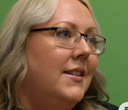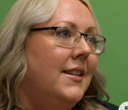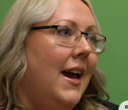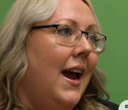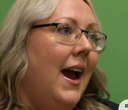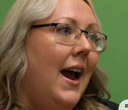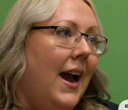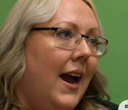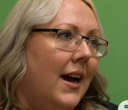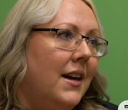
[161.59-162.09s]

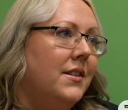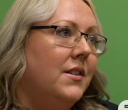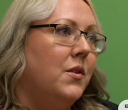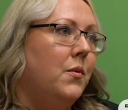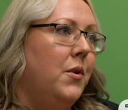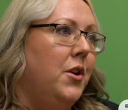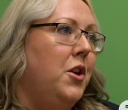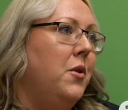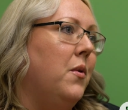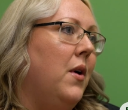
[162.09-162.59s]
to ask
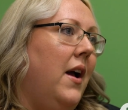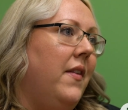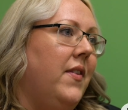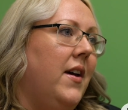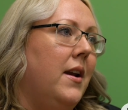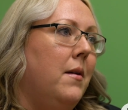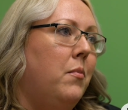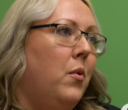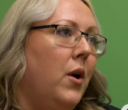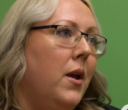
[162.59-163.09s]
when you were at
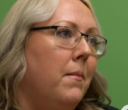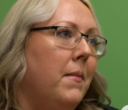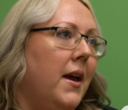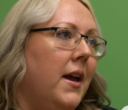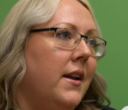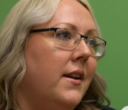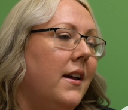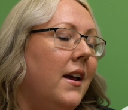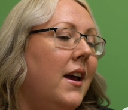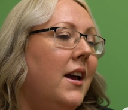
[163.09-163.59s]
that
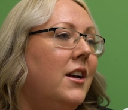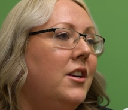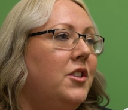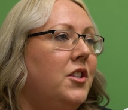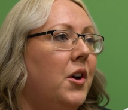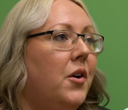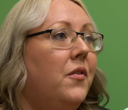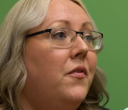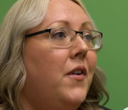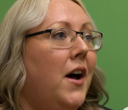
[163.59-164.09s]
appointment.
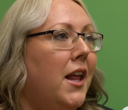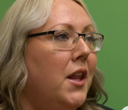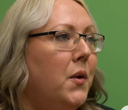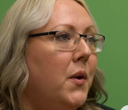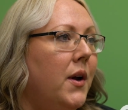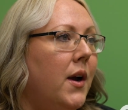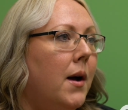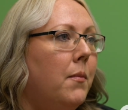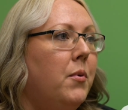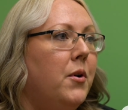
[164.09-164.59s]
So
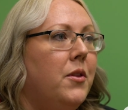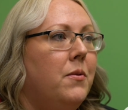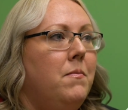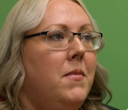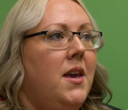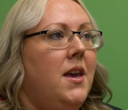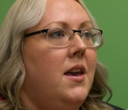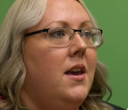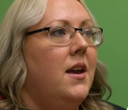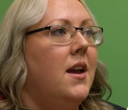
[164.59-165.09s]
following up with
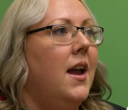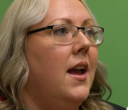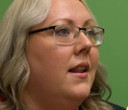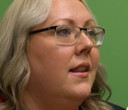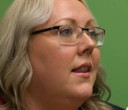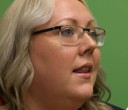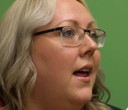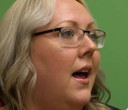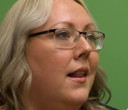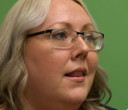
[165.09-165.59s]
me
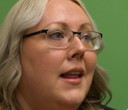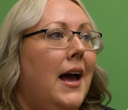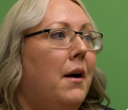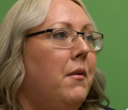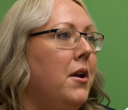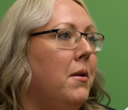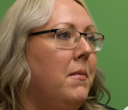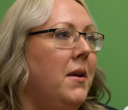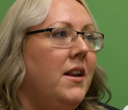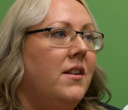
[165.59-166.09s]
and
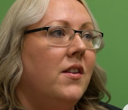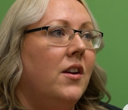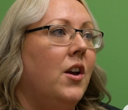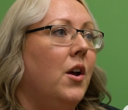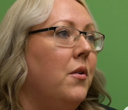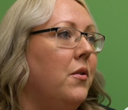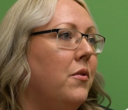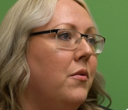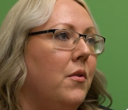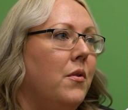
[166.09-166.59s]
allowing me to
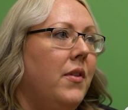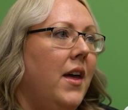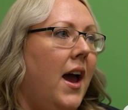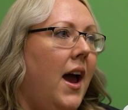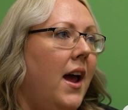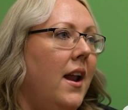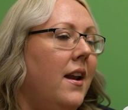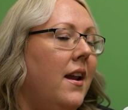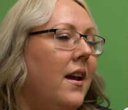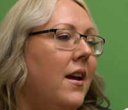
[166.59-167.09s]
go through
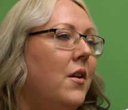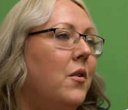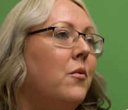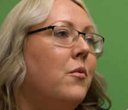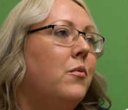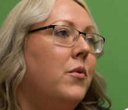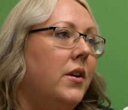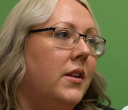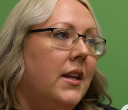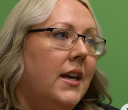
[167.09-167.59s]
that
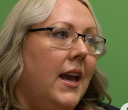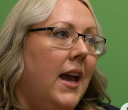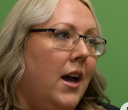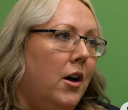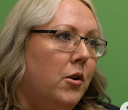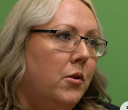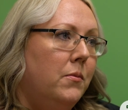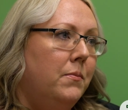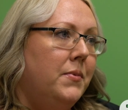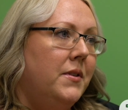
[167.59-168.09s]
really
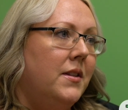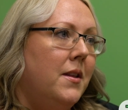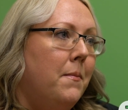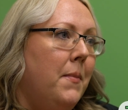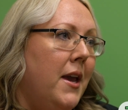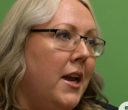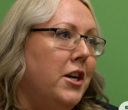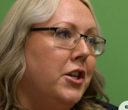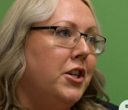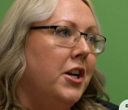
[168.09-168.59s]
helps the
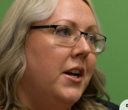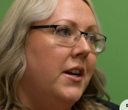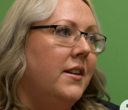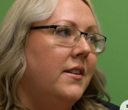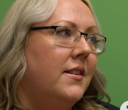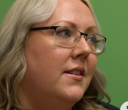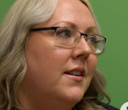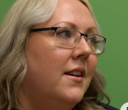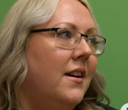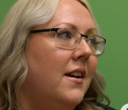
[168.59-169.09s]

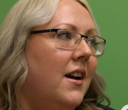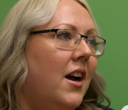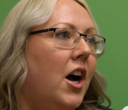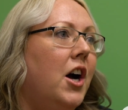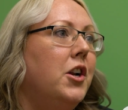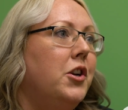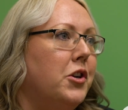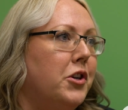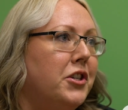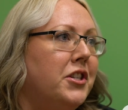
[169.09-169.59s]
patient
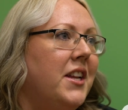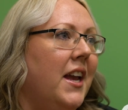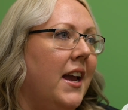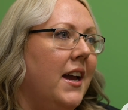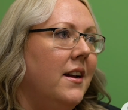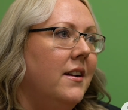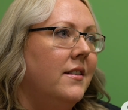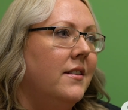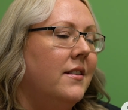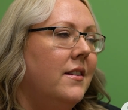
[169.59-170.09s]

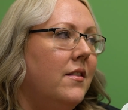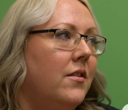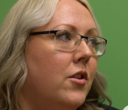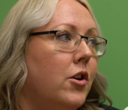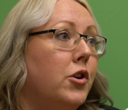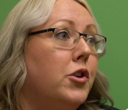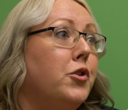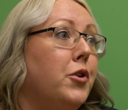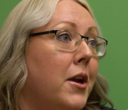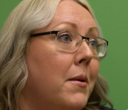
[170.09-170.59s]
understand
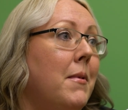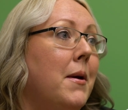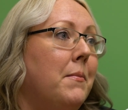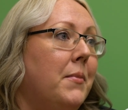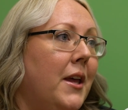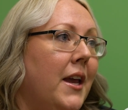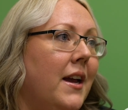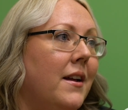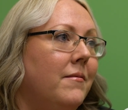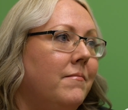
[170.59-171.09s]
their treatment
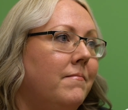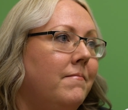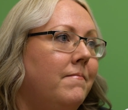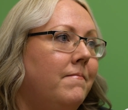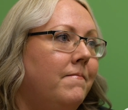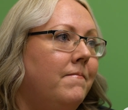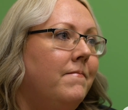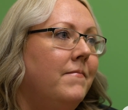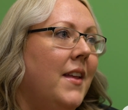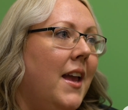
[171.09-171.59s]
plan
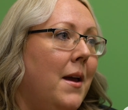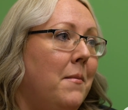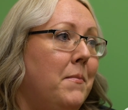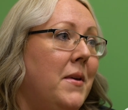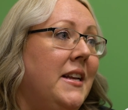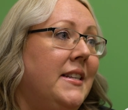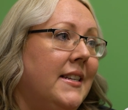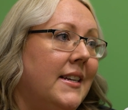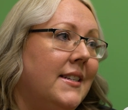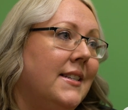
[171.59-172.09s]
and
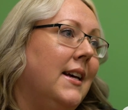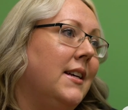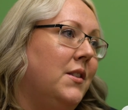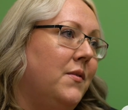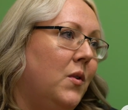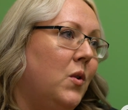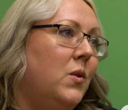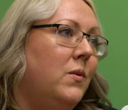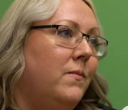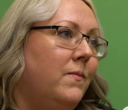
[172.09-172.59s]
be
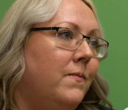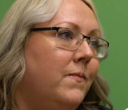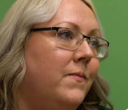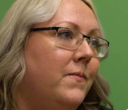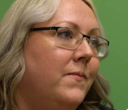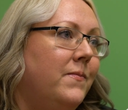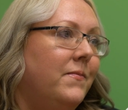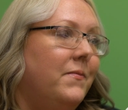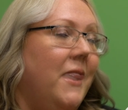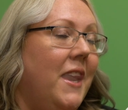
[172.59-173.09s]
successful.
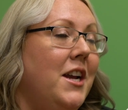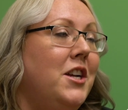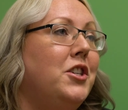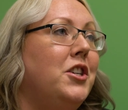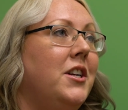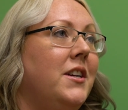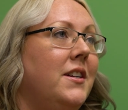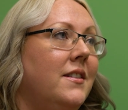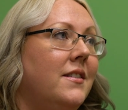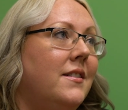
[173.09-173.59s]

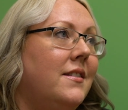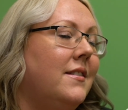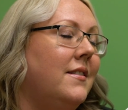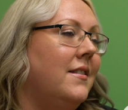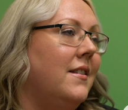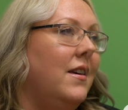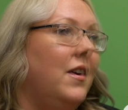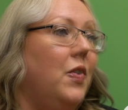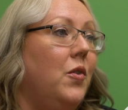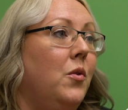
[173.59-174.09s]

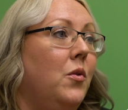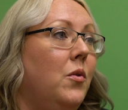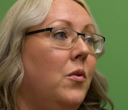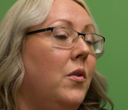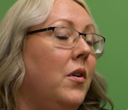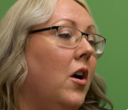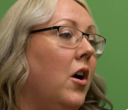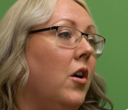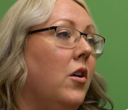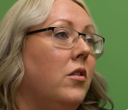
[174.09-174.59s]
Patients
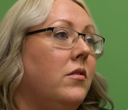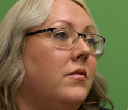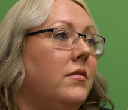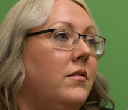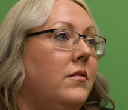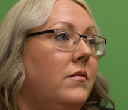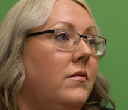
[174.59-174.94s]
who are